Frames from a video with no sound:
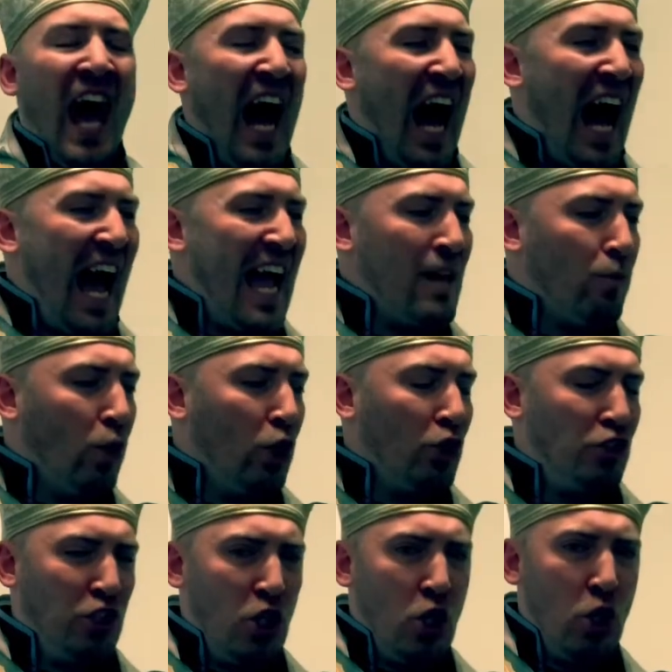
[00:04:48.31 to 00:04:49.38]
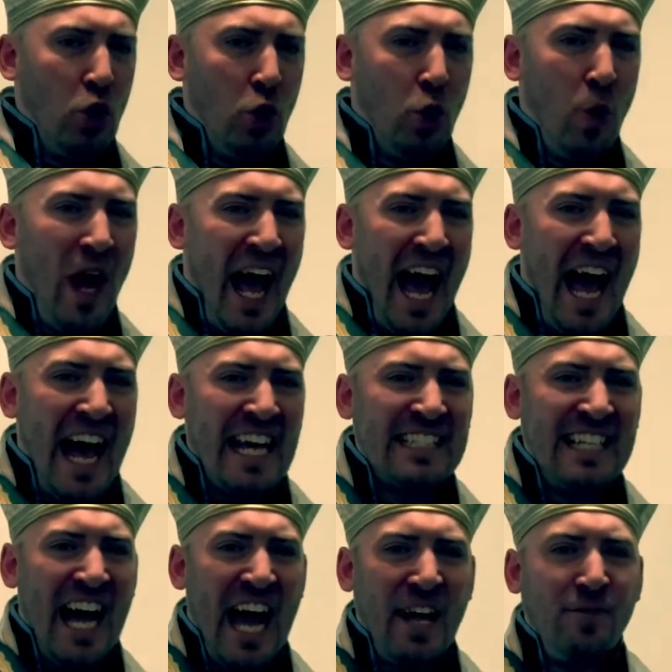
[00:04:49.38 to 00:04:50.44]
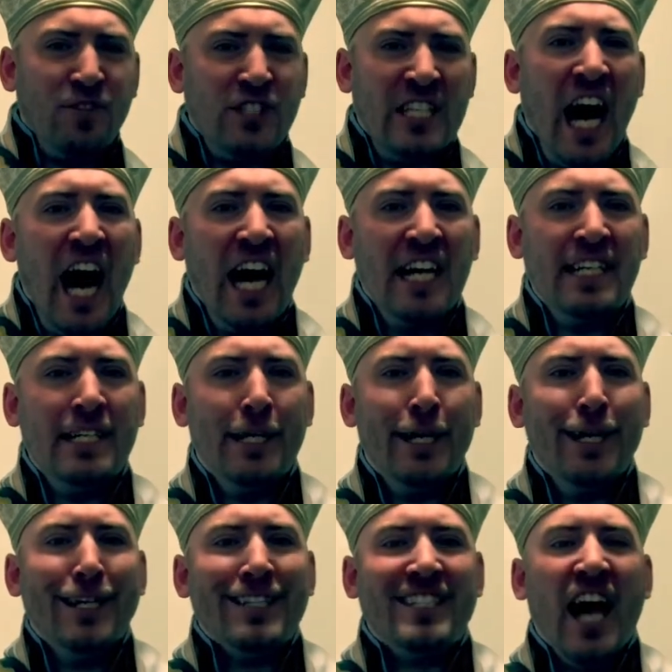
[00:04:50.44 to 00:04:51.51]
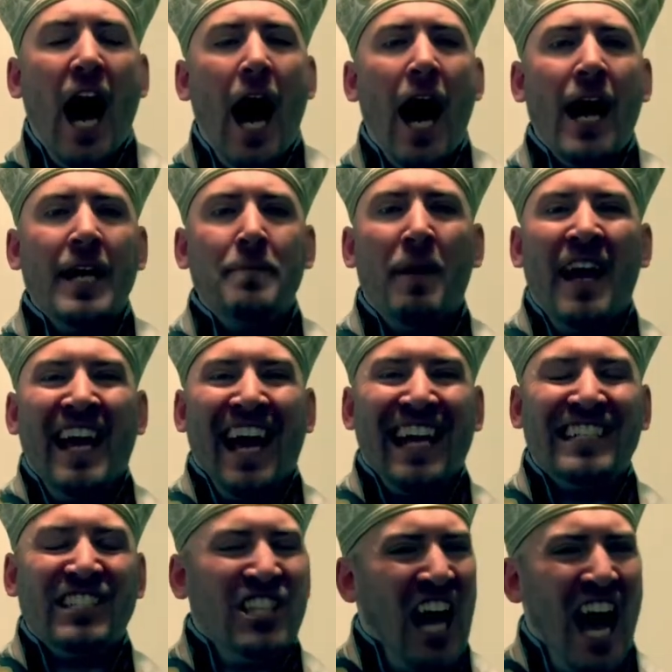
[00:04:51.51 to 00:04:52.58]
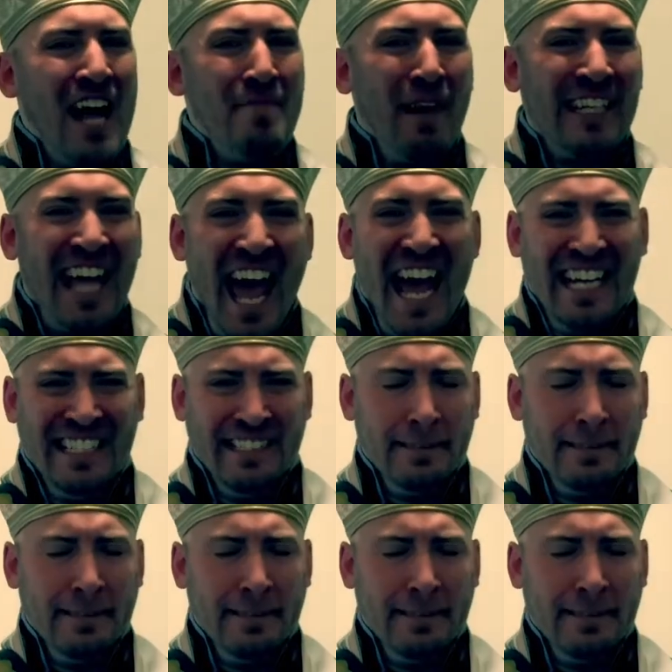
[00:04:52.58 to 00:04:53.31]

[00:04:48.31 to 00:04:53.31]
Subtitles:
I will do as I've done time and time again.